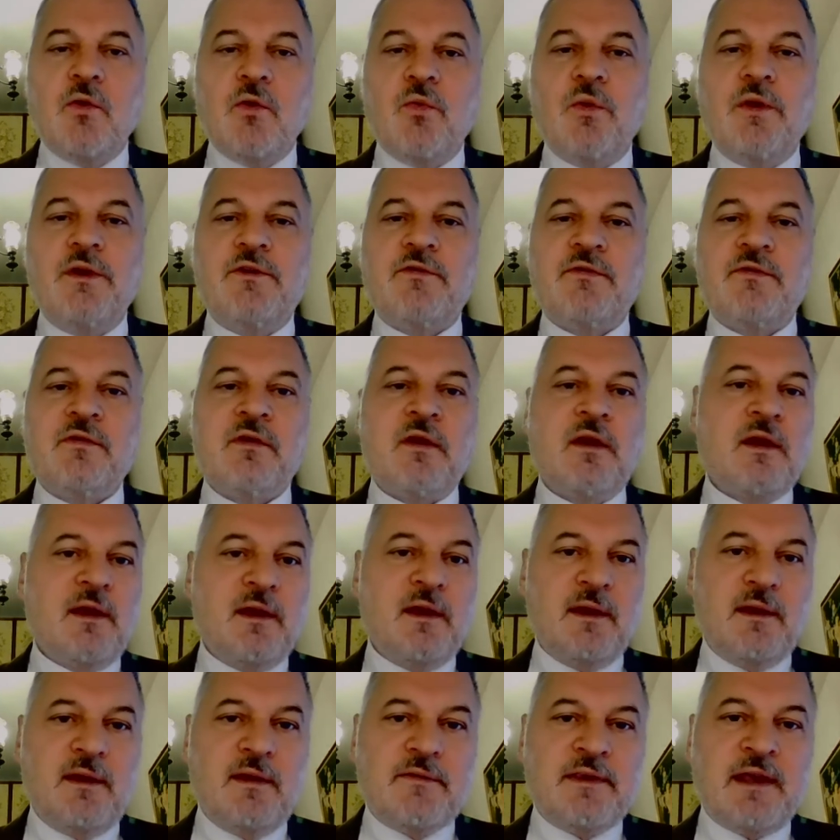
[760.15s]
which
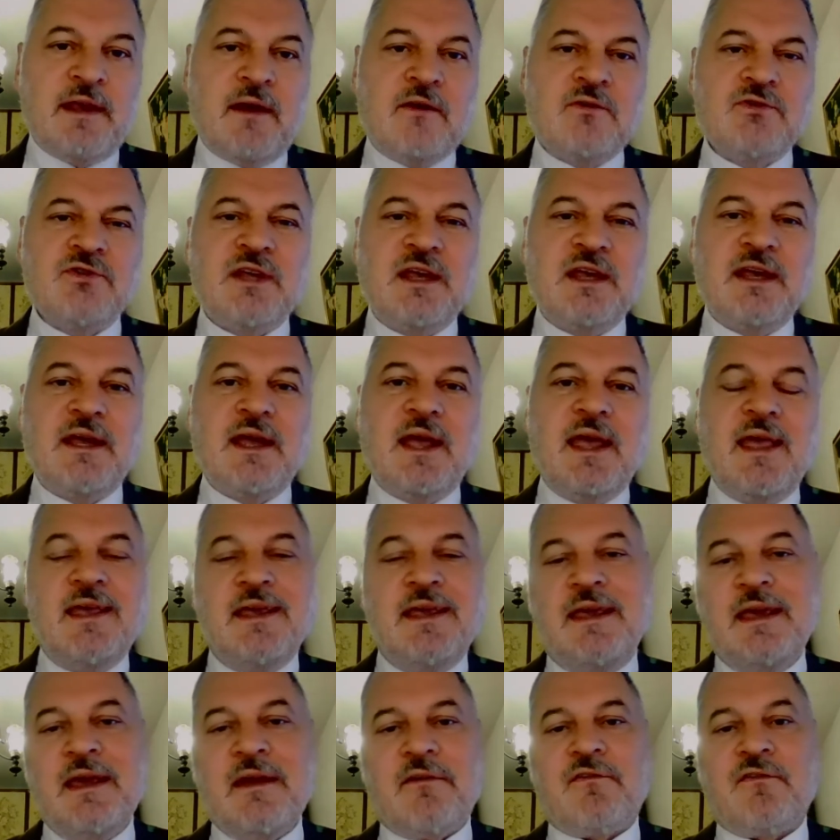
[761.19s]
sounds like a
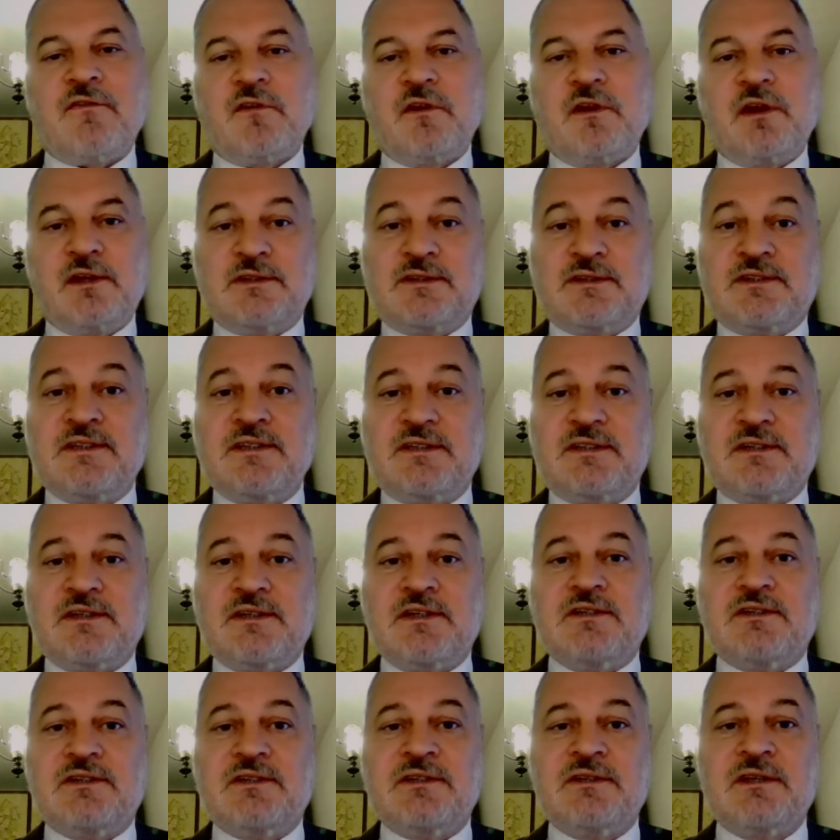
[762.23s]
gift,
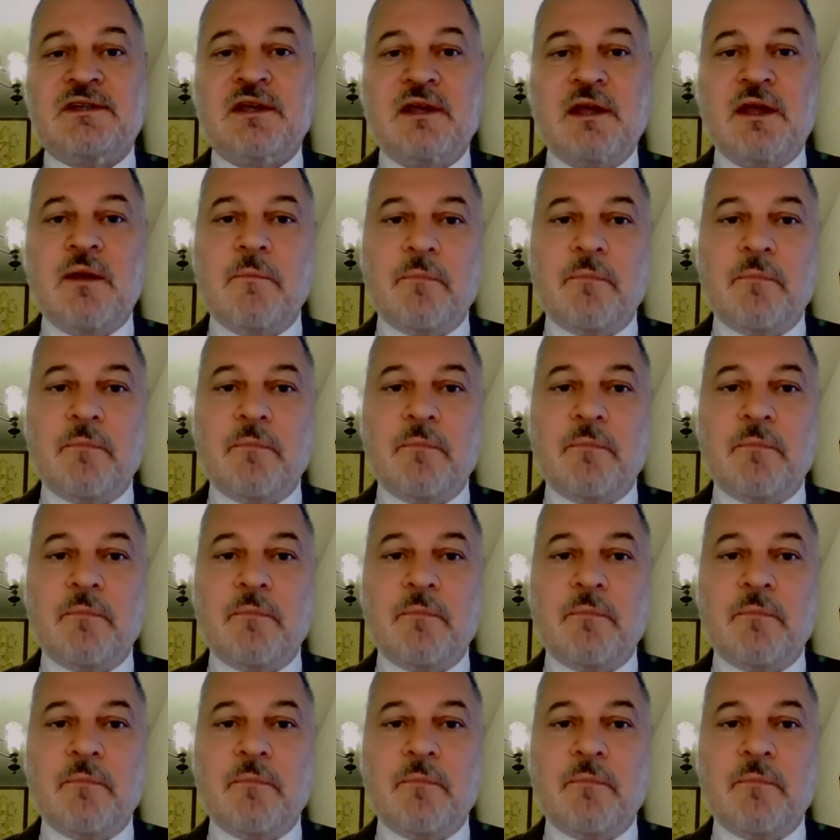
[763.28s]
assistance,